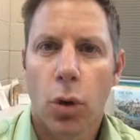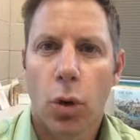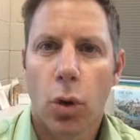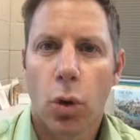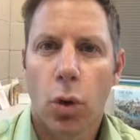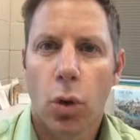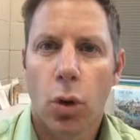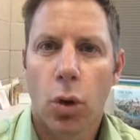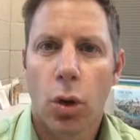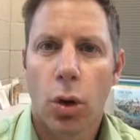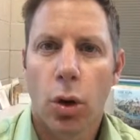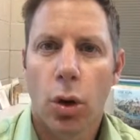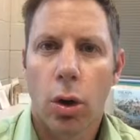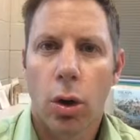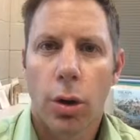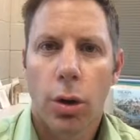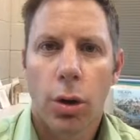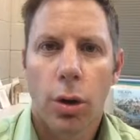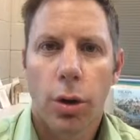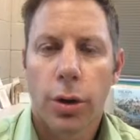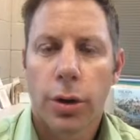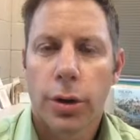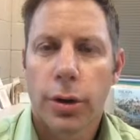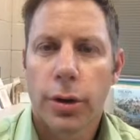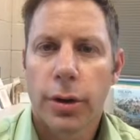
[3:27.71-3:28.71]
or
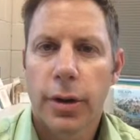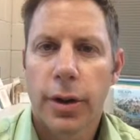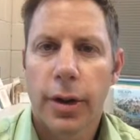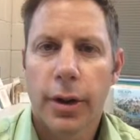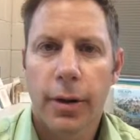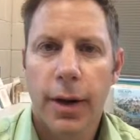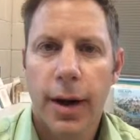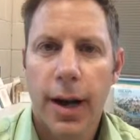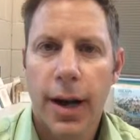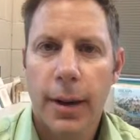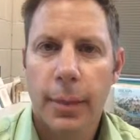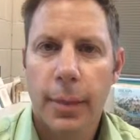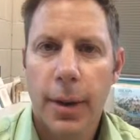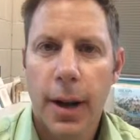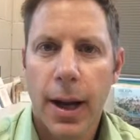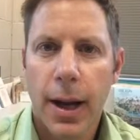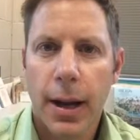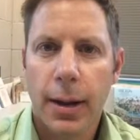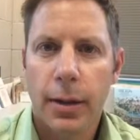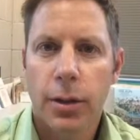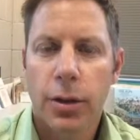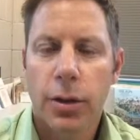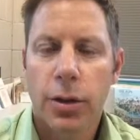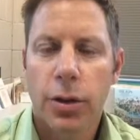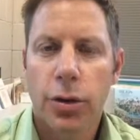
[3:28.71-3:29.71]
their
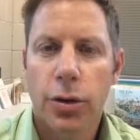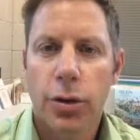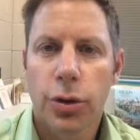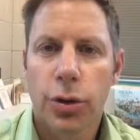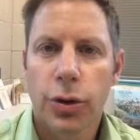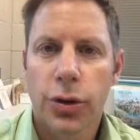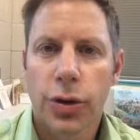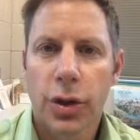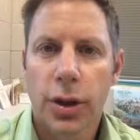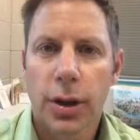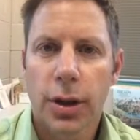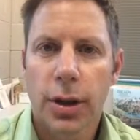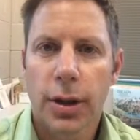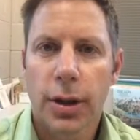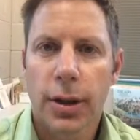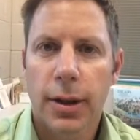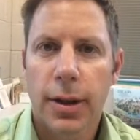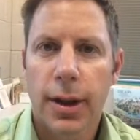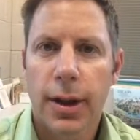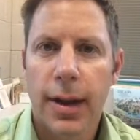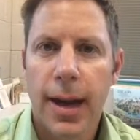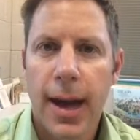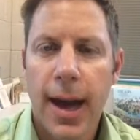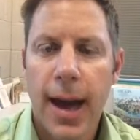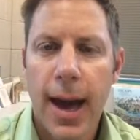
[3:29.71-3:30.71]
iPad, you're using
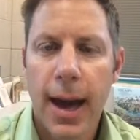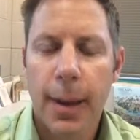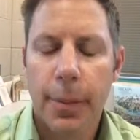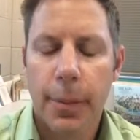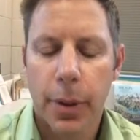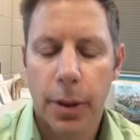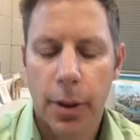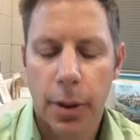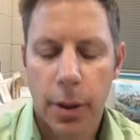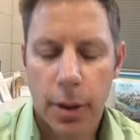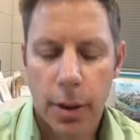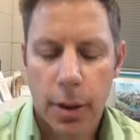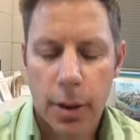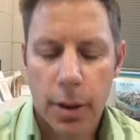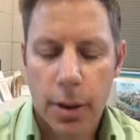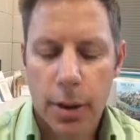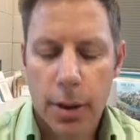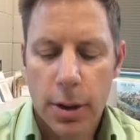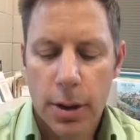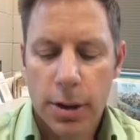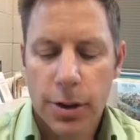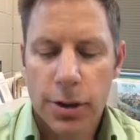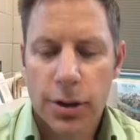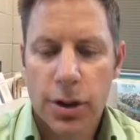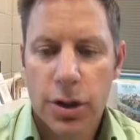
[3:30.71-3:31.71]
an app
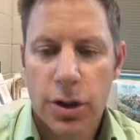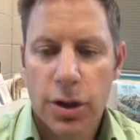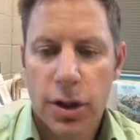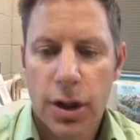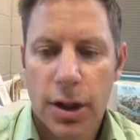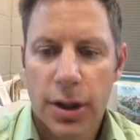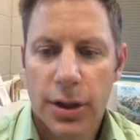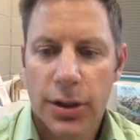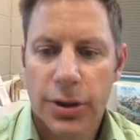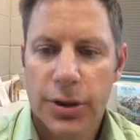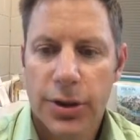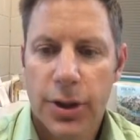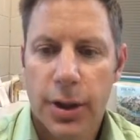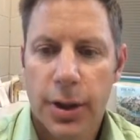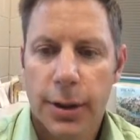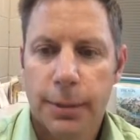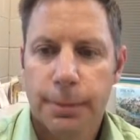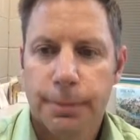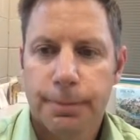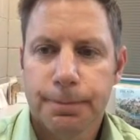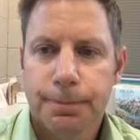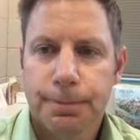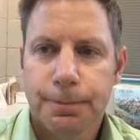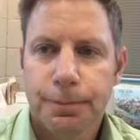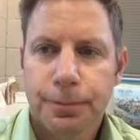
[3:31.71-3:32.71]
such as
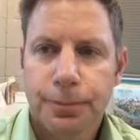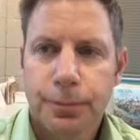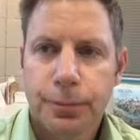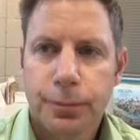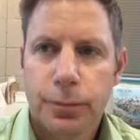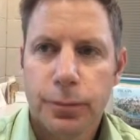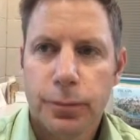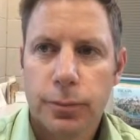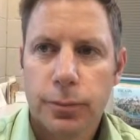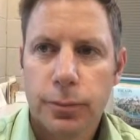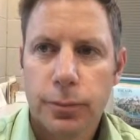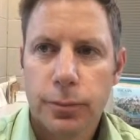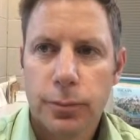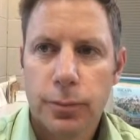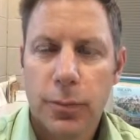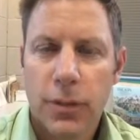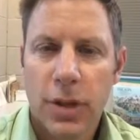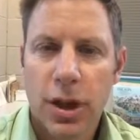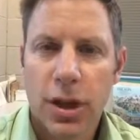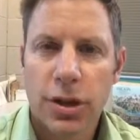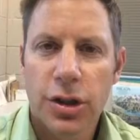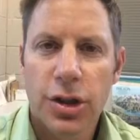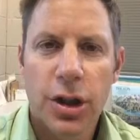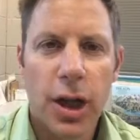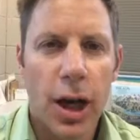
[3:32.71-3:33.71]

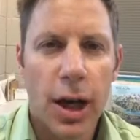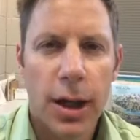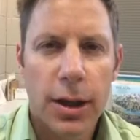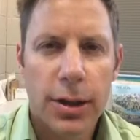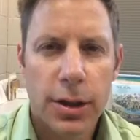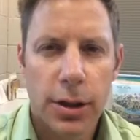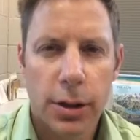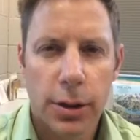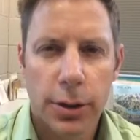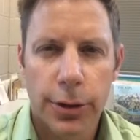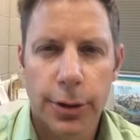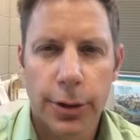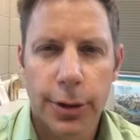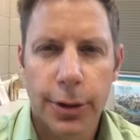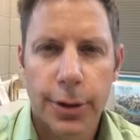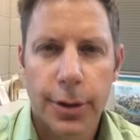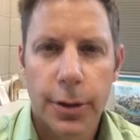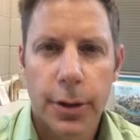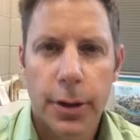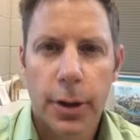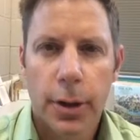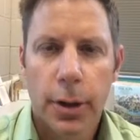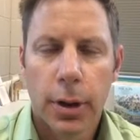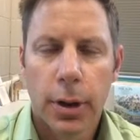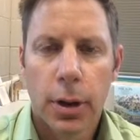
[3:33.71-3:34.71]
Docs Learn,
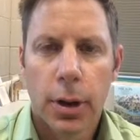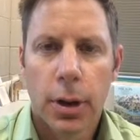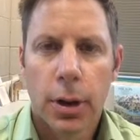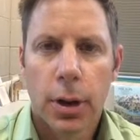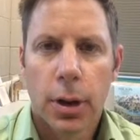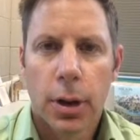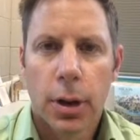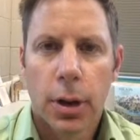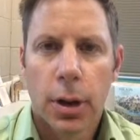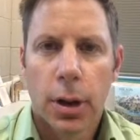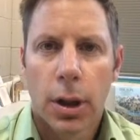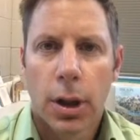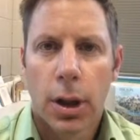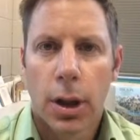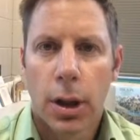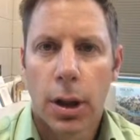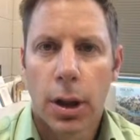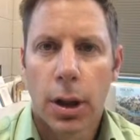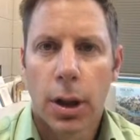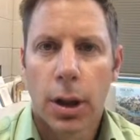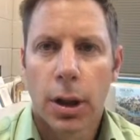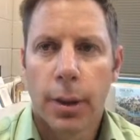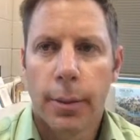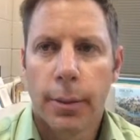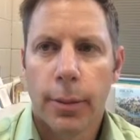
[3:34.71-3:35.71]

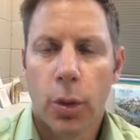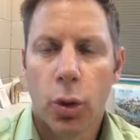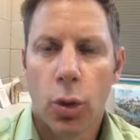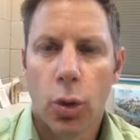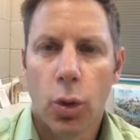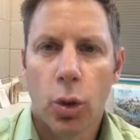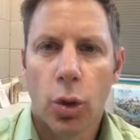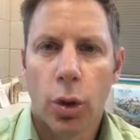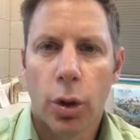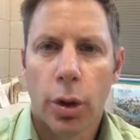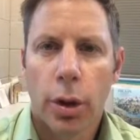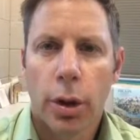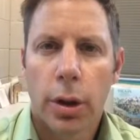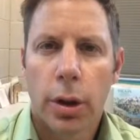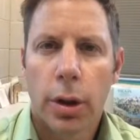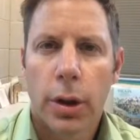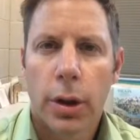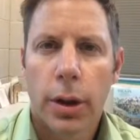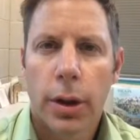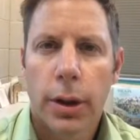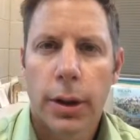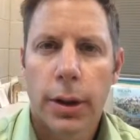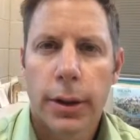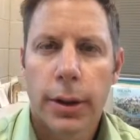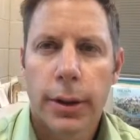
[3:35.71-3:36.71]

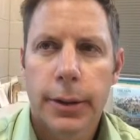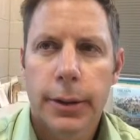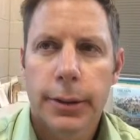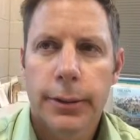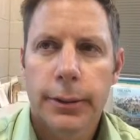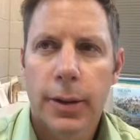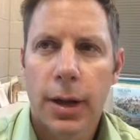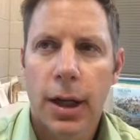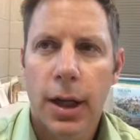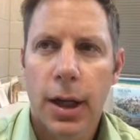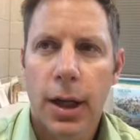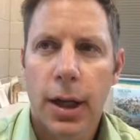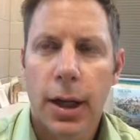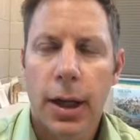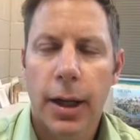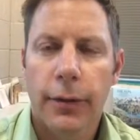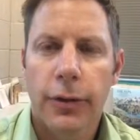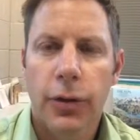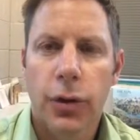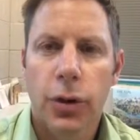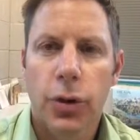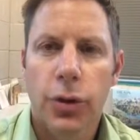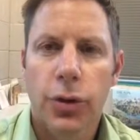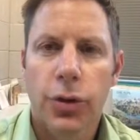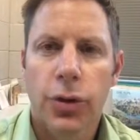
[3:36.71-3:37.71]
or
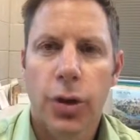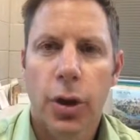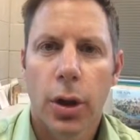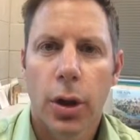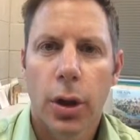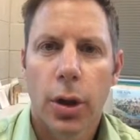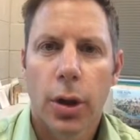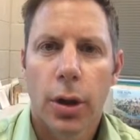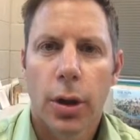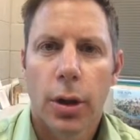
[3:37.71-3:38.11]
I've used